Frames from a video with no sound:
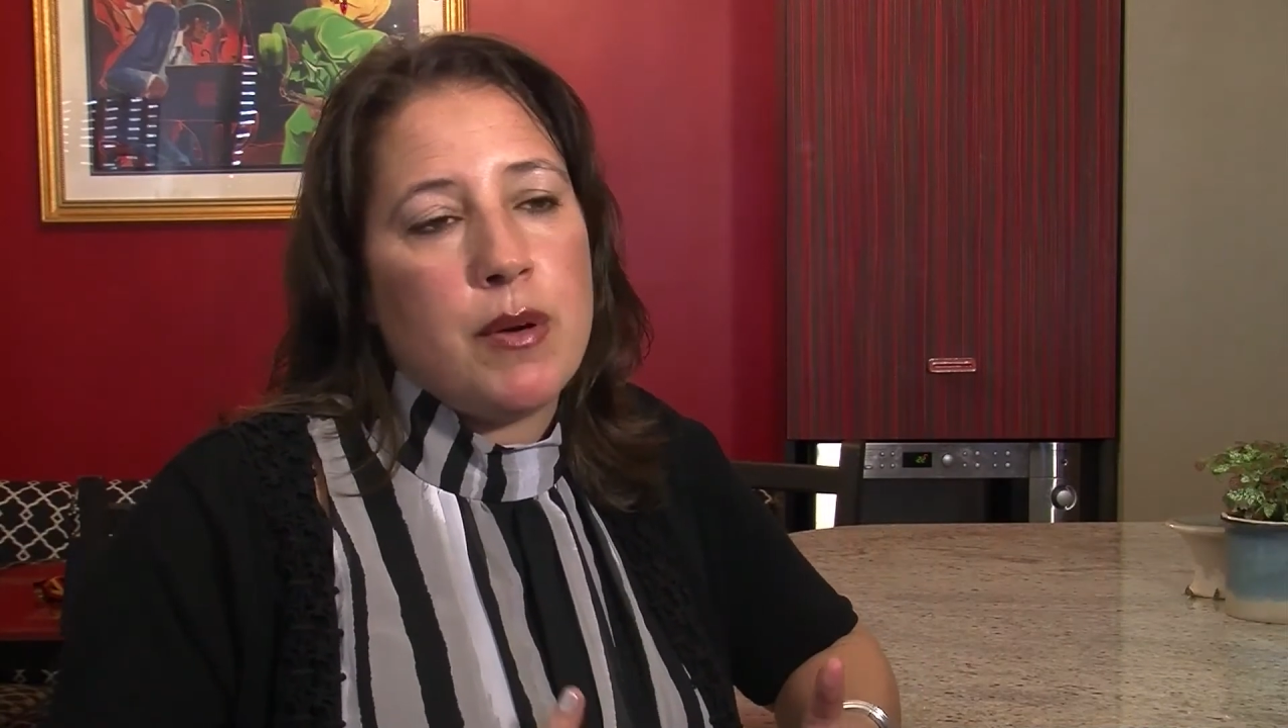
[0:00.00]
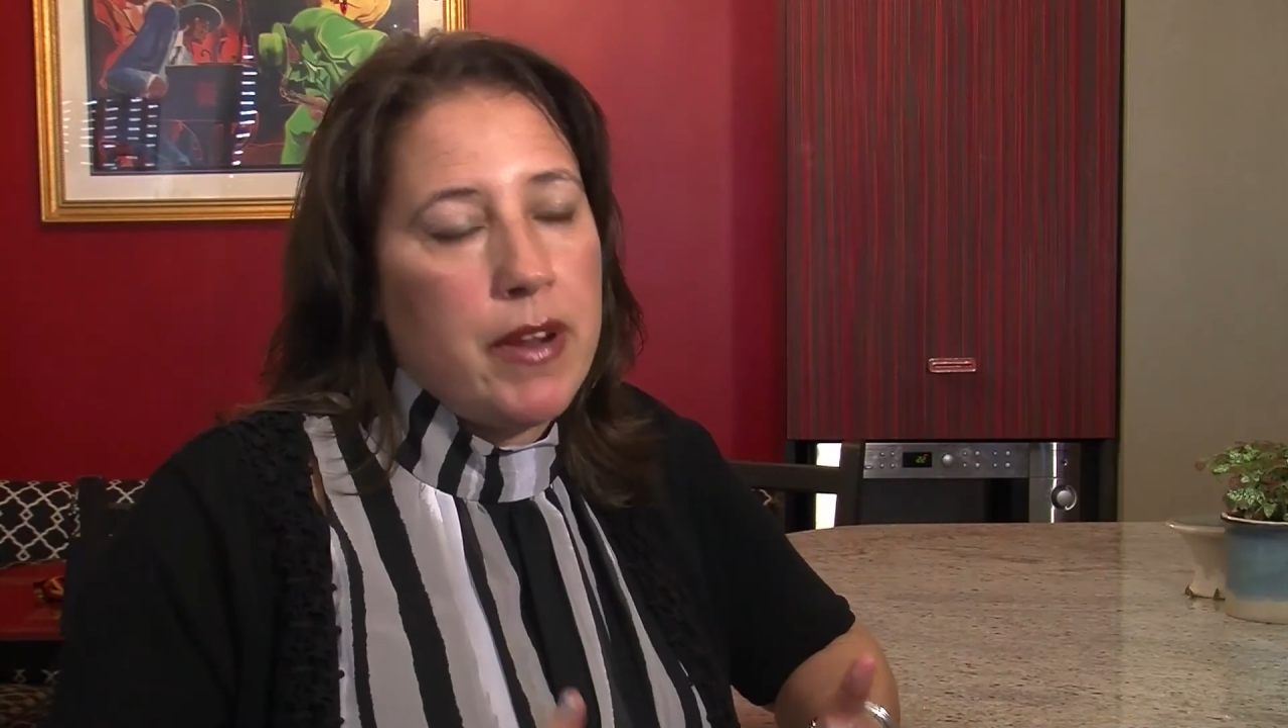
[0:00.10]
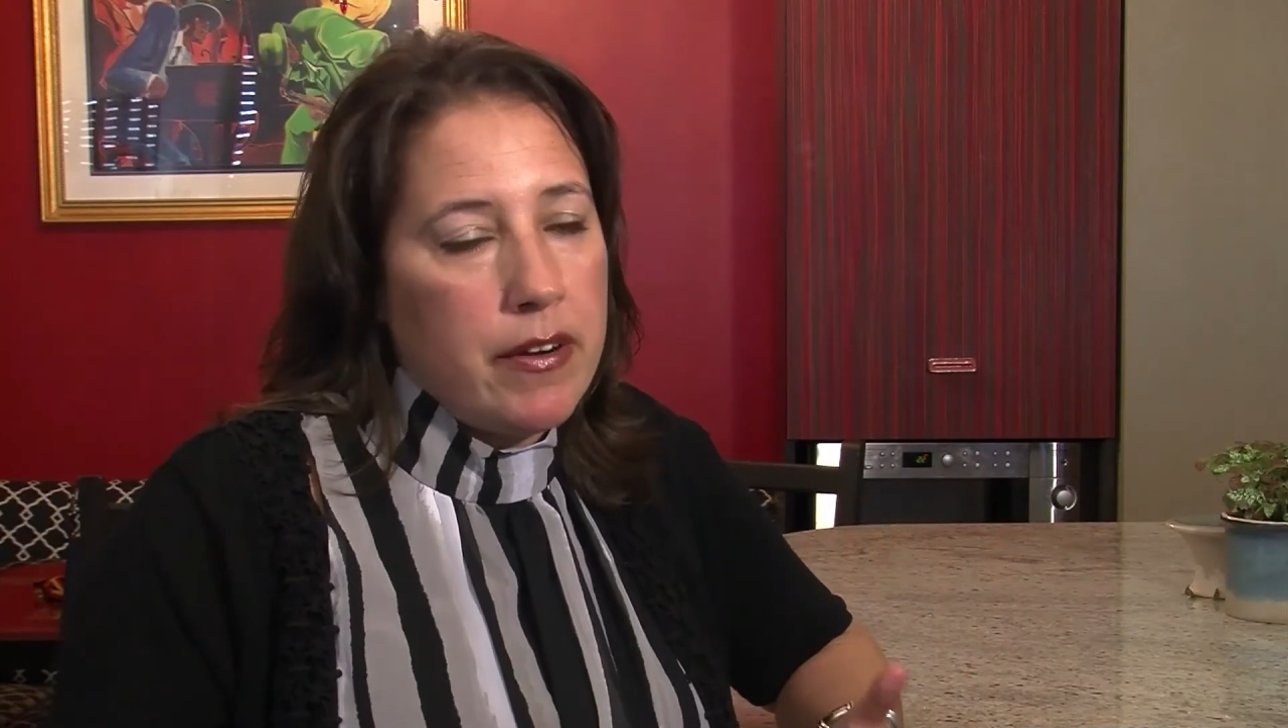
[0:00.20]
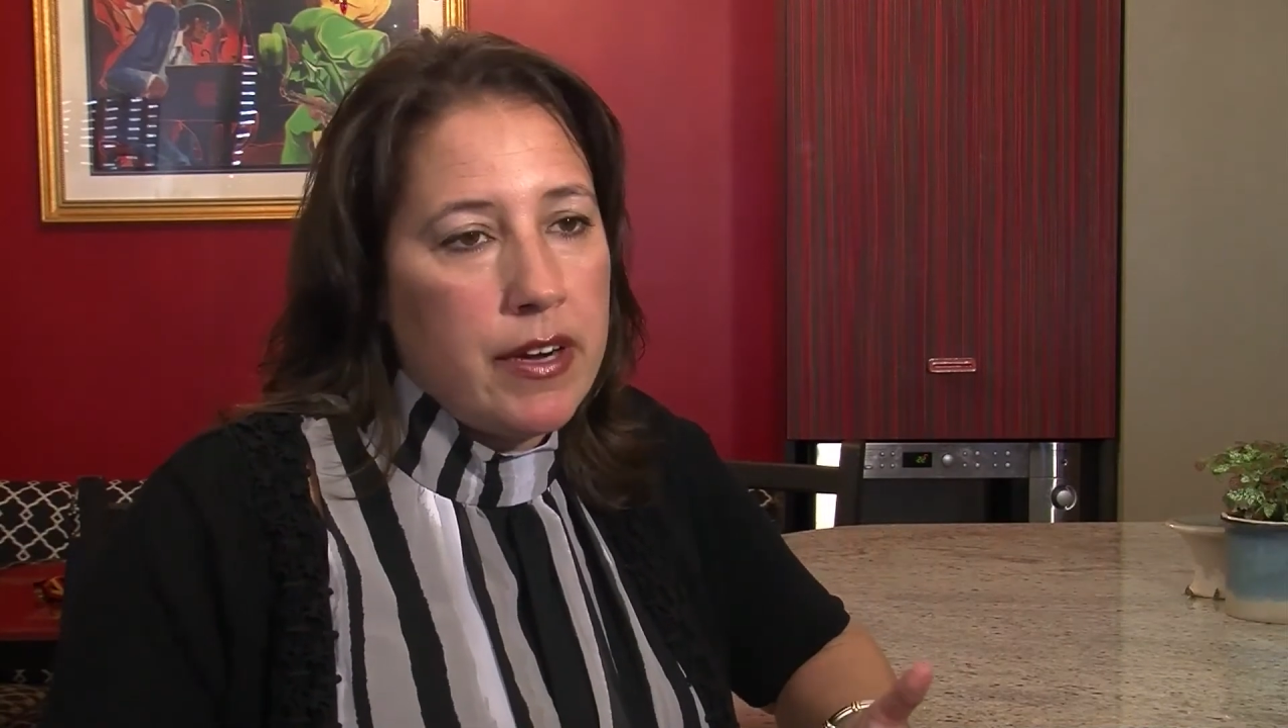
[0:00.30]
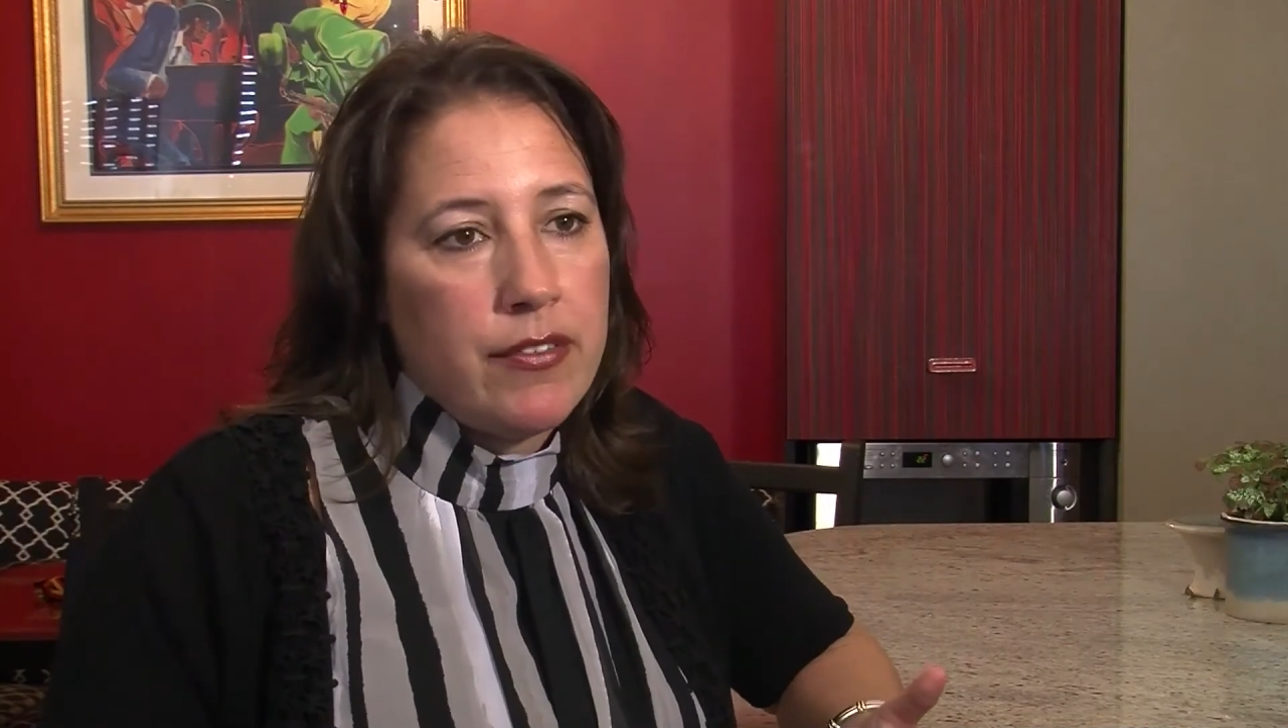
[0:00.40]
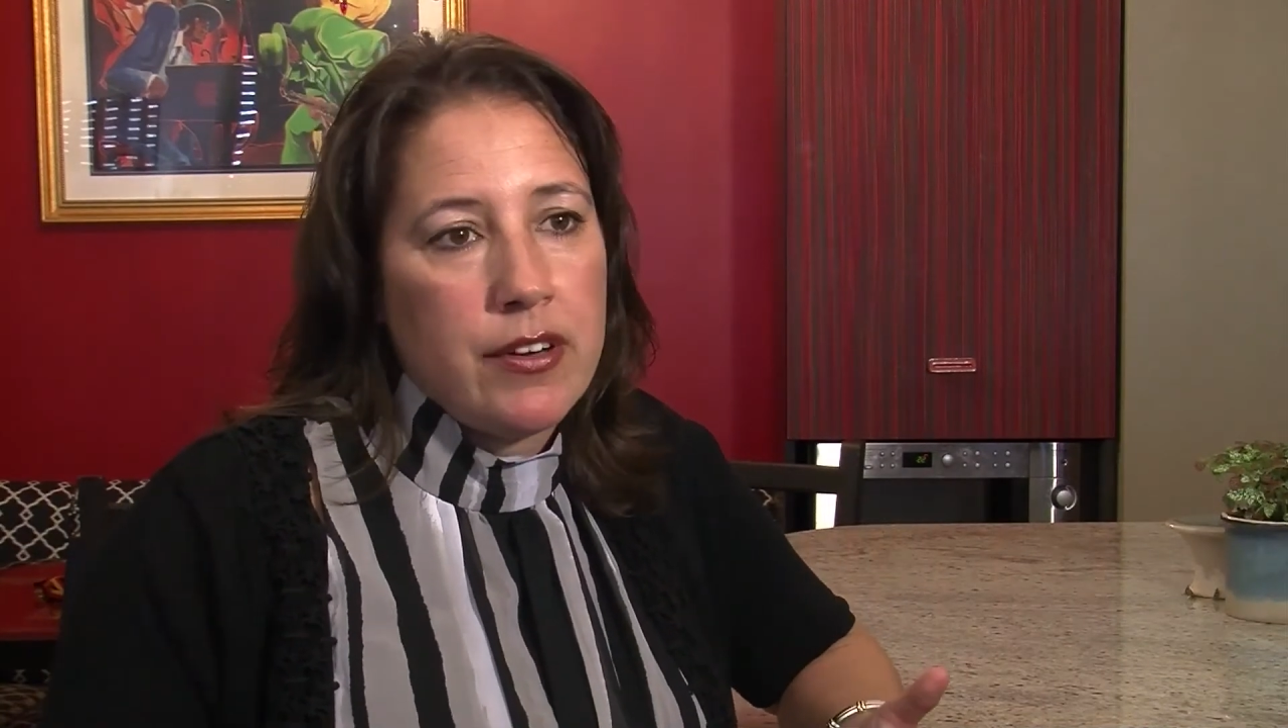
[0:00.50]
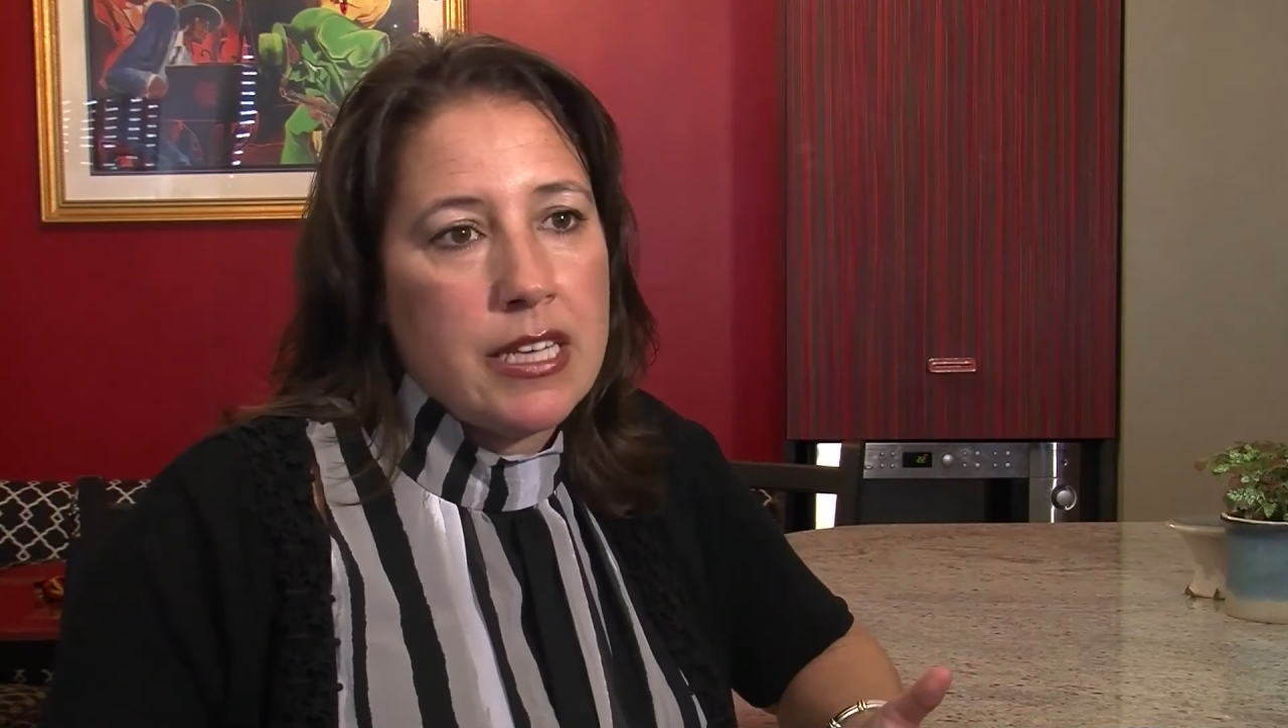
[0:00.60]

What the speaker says: preparing for